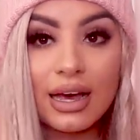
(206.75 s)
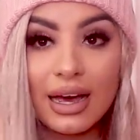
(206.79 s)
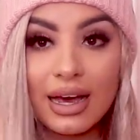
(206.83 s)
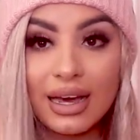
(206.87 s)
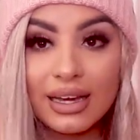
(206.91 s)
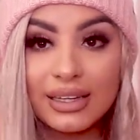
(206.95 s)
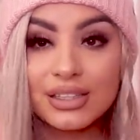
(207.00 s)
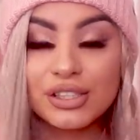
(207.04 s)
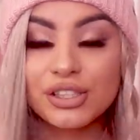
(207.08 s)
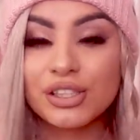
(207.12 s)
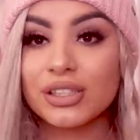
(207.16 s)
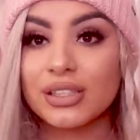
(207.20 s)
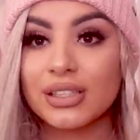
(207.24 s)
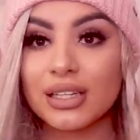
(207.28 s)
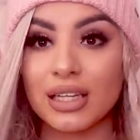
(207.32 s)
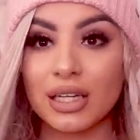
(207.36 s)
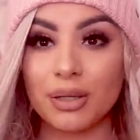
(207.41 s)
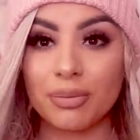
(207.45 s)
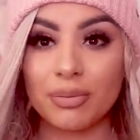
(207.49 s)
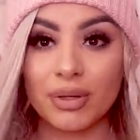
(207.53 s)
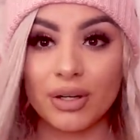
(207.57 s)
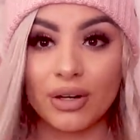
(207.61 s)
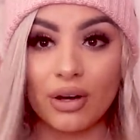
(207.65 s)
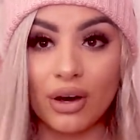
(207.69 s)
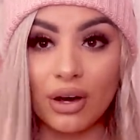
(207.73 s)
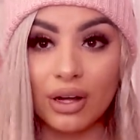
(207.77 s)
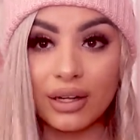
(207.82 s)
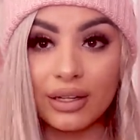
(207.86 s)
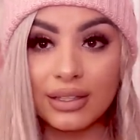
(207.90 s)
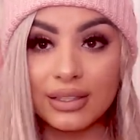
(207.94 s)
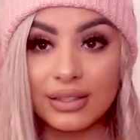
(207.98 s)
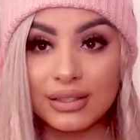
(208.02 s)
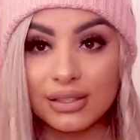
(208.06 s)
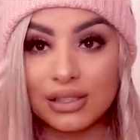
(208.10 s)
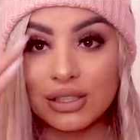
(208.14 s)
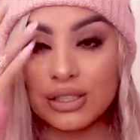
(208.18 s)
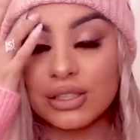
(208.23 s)
I should keep it on.
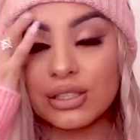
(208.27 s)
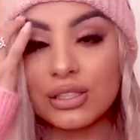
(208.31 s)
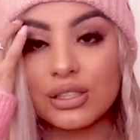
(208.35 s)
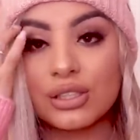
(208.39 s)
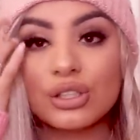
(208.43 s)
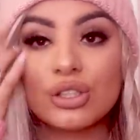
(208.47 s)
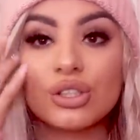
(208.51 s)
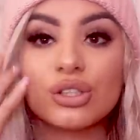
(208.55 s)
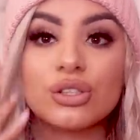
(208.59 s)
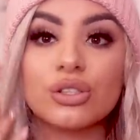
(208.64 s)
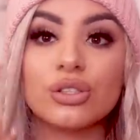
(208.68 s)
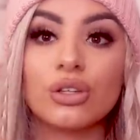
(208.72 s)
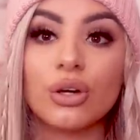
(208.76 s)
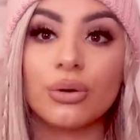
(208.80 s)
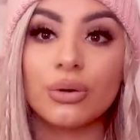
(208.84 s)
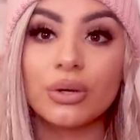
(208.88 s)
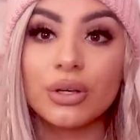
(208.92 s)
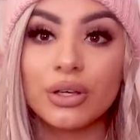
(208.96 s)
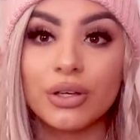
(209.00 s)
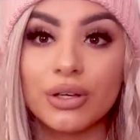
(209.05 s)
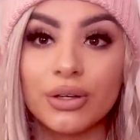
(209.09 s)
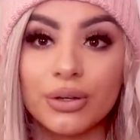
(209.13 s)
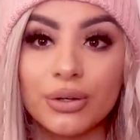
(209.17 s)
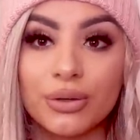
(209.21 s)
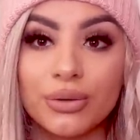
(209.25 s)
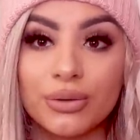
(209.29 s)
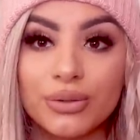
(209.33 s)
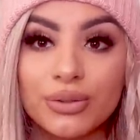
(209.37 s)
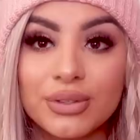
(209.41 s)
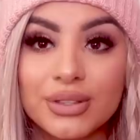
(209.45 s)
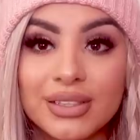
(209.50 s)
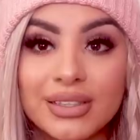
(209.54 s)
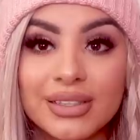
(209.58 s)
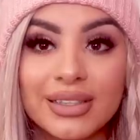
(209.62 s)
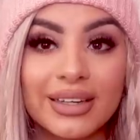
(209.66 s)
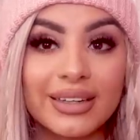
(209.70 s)
It's just so cute.